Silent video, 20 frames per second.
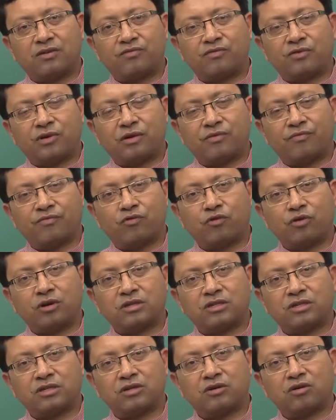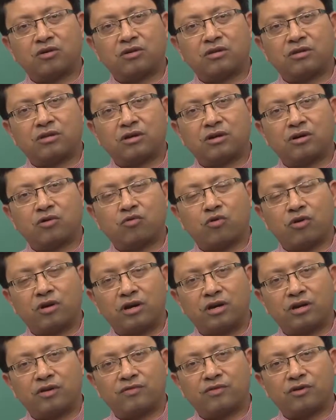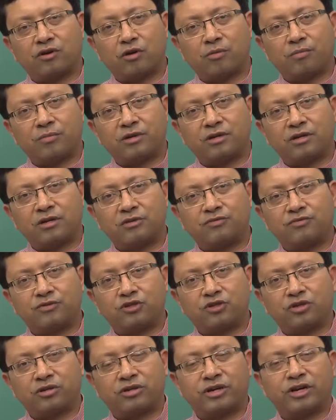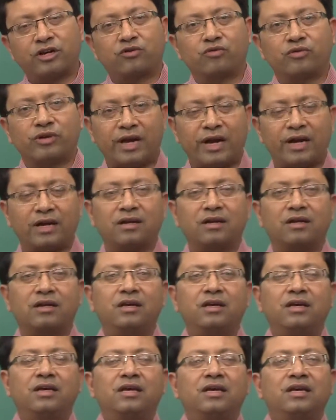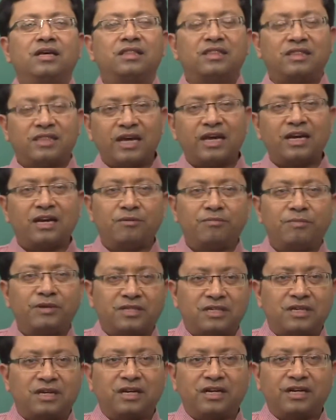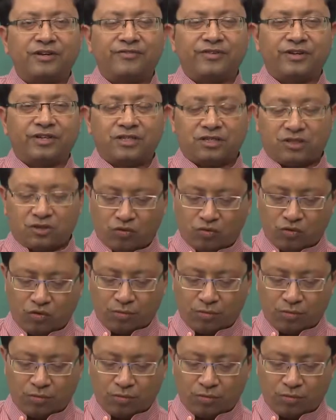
focusing on the quality of the raw materials which you are trying to get, then it basically defeats the whole